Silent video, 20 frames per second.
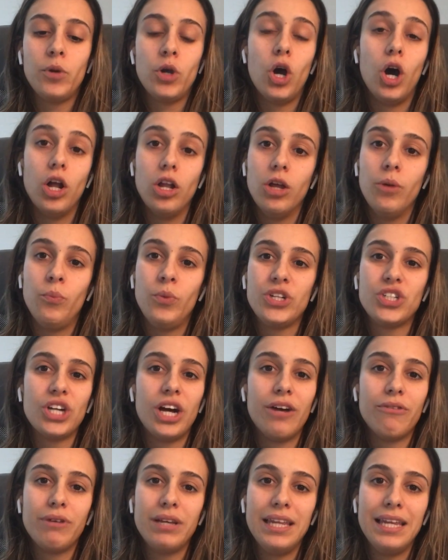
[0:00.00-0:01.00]
column, which
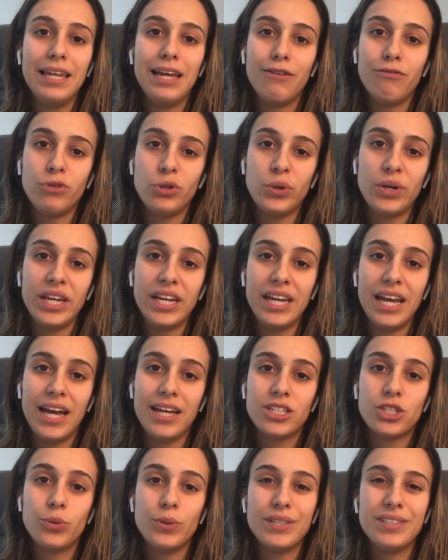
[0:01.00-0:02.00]
I really love looking
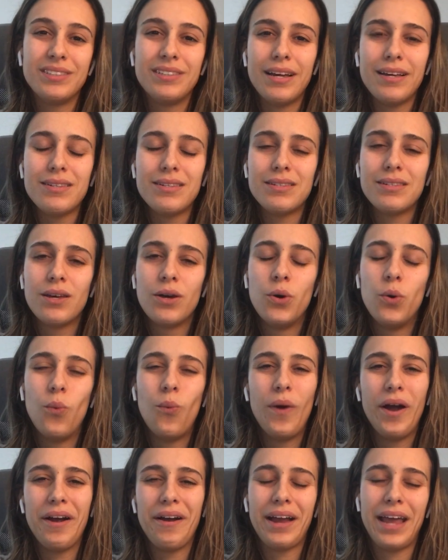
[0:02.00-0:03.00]
at to assess
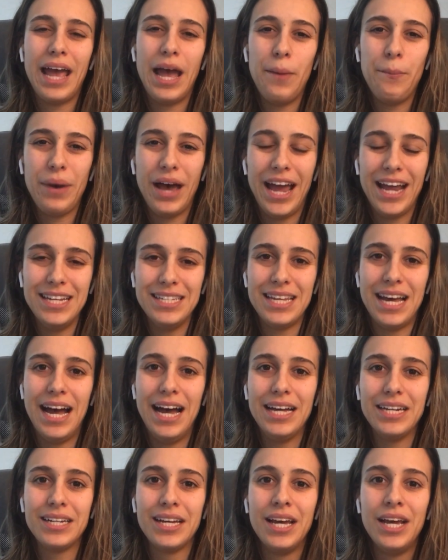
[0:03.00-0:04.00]
where a campaign's
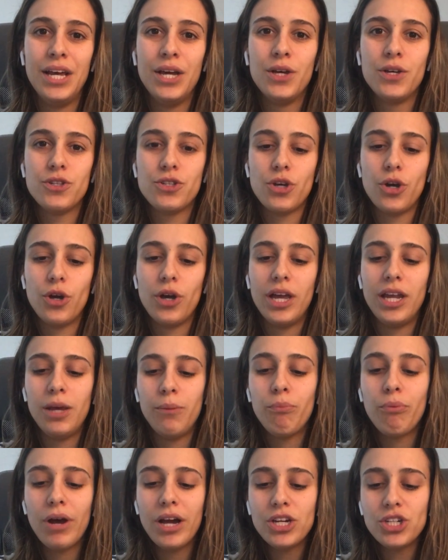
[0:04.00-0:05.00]
at. So the
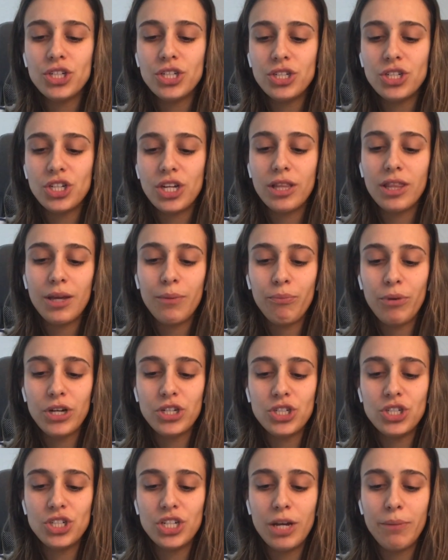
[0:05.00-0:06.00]

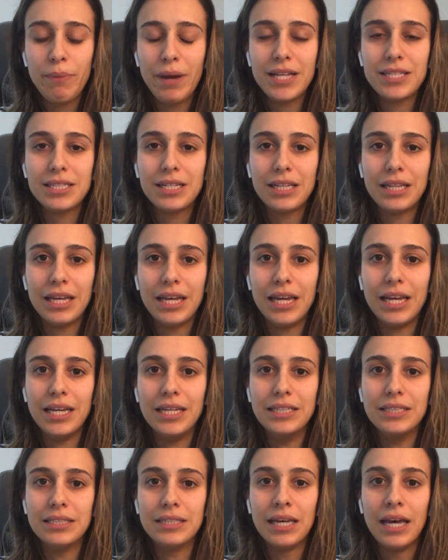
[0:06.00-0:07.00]
impression share basically
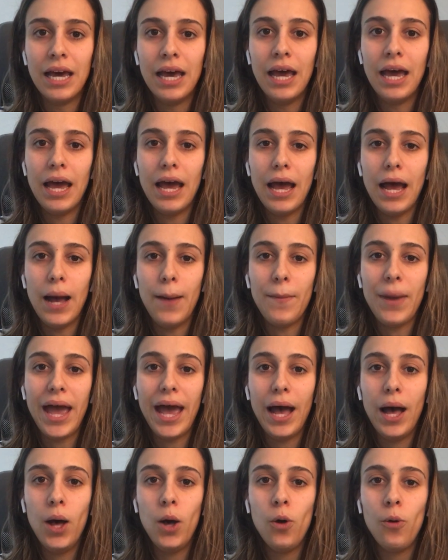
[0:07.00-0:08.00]
is
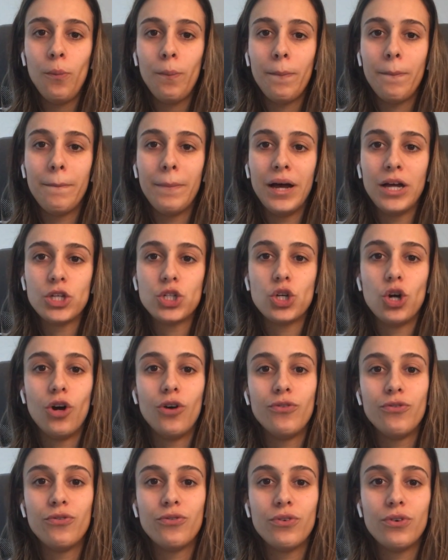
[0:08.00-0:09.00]
how much
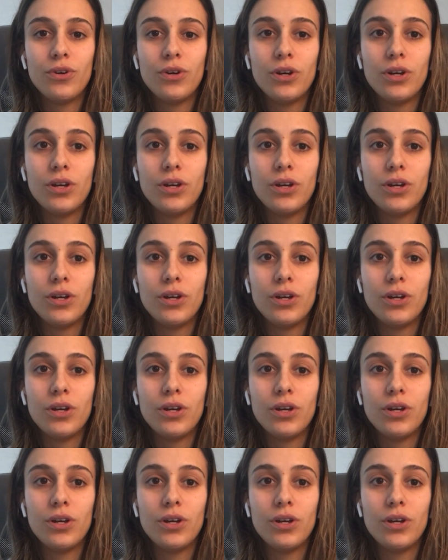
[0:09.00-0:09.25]
of